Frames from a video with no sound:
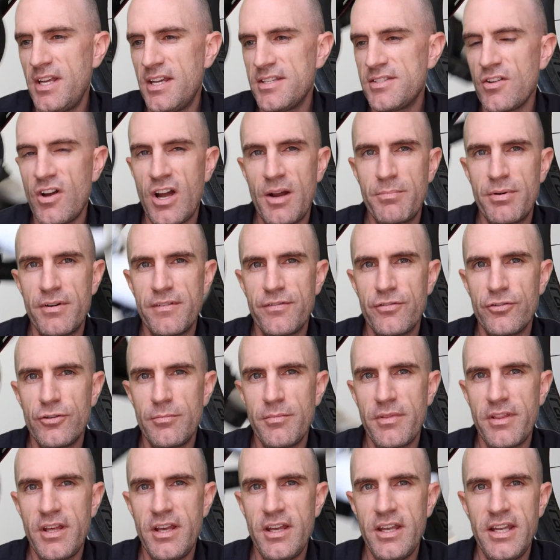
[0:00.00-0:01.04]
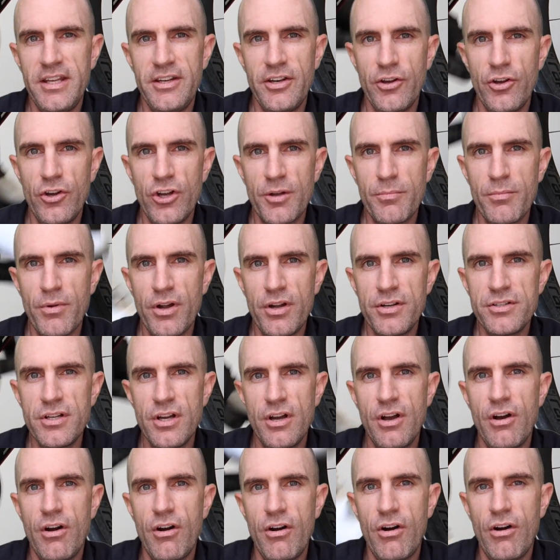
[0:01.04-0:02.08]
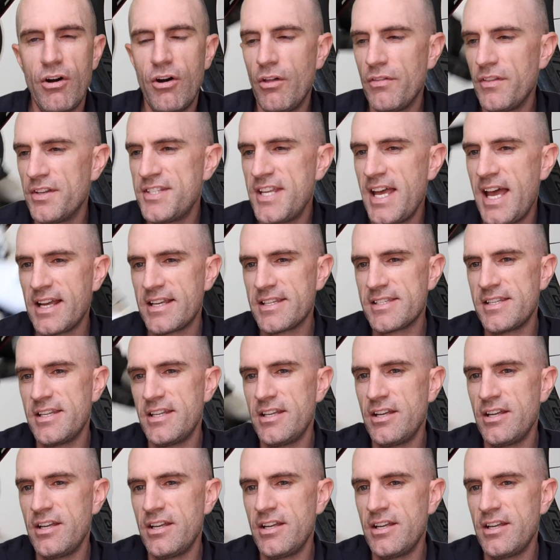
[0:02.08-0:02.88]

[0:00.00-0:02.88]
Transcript: test I performed there in erg mode on the Tacx